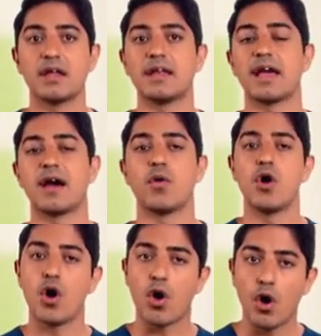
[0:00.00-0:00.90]
Now,
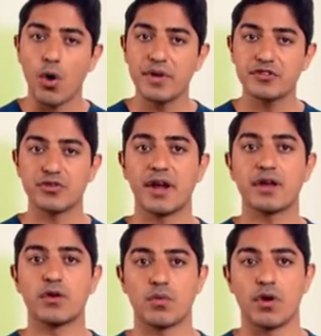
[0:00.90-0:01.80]
always try
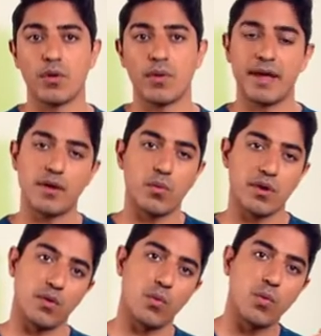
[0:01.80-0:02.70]
to grow and
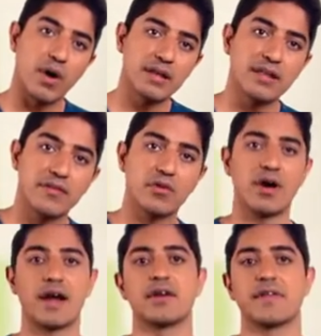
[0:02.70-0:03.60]
work one level
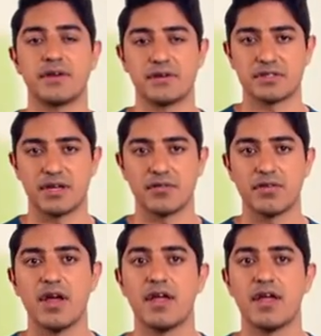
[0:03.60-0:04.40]
higher than yourself